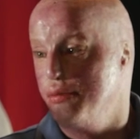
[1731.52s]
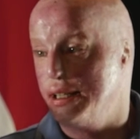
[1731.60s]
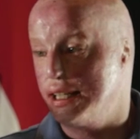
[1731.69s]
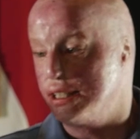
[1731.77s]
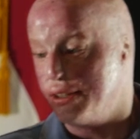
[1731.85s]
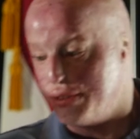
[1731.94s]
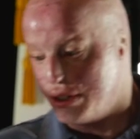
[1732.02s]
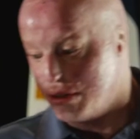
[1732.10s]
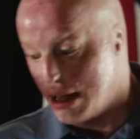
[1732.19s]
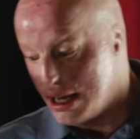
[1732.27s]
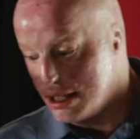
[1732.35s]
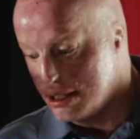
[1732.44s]
Because if you
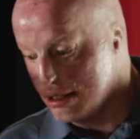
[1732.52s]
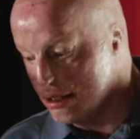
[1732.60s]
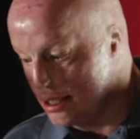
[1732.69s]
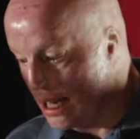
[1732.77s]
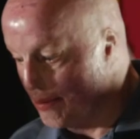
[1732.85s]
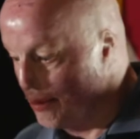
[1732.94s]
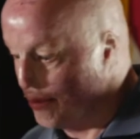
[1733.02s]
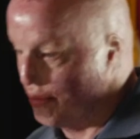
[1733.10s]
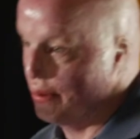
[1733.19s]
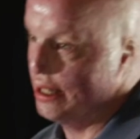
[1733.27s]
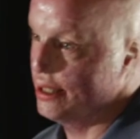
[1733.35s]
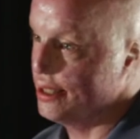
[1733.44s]
let it stop you
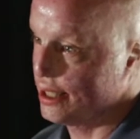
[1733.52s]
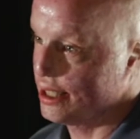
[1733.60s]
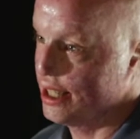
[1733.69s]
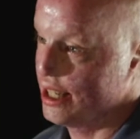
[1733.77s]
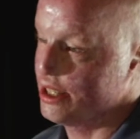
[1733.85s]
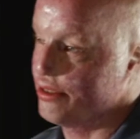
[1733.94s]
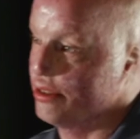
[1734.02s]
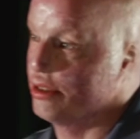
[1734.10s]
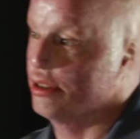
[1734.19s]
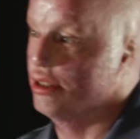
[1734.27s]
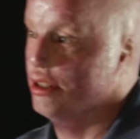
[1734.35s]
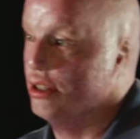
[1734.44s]
from being
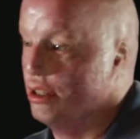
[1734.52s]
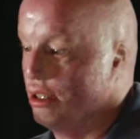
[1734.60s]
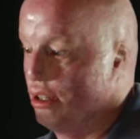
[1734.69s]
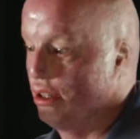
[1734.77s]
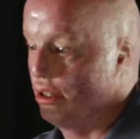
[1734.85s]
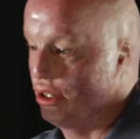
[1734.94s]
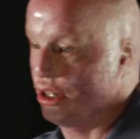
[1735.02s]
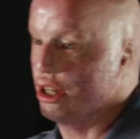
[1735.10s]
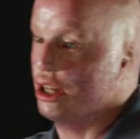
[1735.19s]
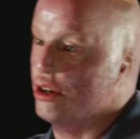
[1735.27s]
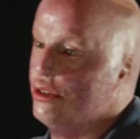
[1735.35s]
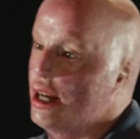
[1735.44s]
successful, you're
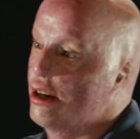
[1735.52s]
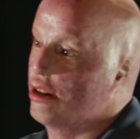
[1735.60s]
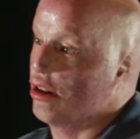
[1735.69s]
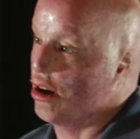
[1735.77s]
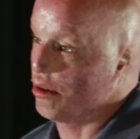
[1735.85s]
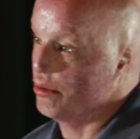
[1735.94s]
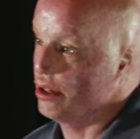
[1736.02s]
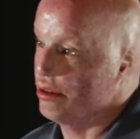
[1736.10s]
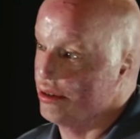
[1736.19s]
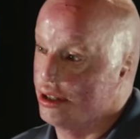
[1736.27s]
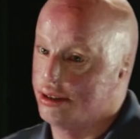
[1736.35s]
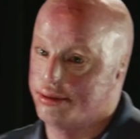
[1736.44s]
going to go down a long
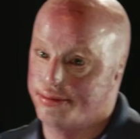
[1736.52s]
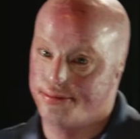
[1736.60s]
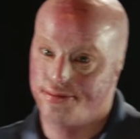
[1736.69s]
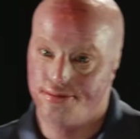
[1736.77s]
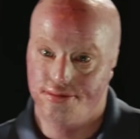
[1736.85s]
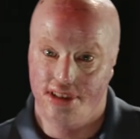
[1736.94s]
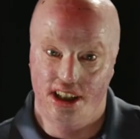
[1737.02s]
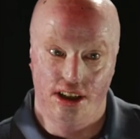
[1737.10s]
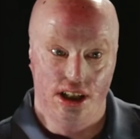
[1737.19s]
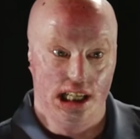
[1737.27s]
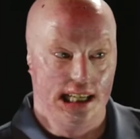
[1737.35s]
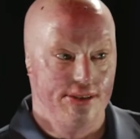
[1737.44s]
road.
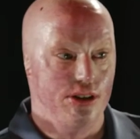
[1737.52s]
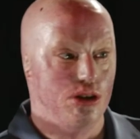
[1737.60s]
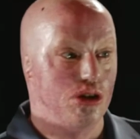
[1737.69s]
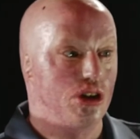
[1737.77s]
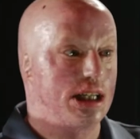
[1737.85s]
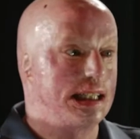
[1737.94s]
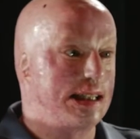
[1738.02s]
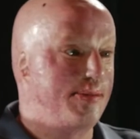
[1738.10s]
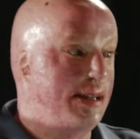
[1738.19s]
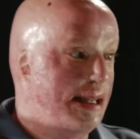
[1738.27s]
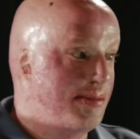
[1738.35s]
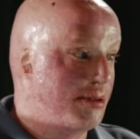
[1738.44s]
If you look at the
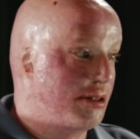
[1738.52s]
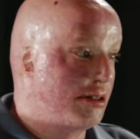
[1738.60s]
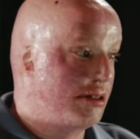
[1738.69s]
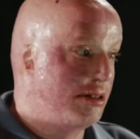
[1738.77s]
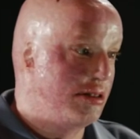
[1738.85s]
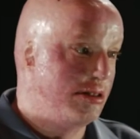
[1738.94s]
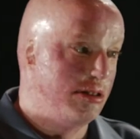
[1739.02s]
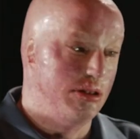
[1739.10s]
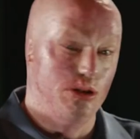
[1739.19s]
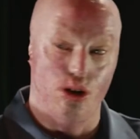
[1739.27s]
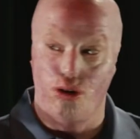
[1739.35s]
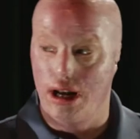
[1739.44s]
people
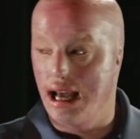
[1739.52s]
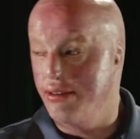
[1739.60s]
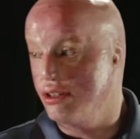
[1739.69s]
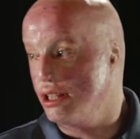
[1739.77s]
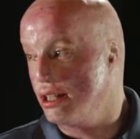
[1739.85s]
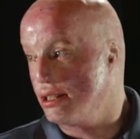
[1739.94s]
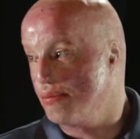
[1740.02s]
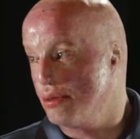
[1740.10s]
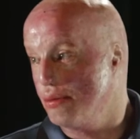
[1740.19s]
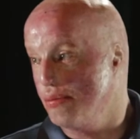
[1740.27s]
who don't have a sense of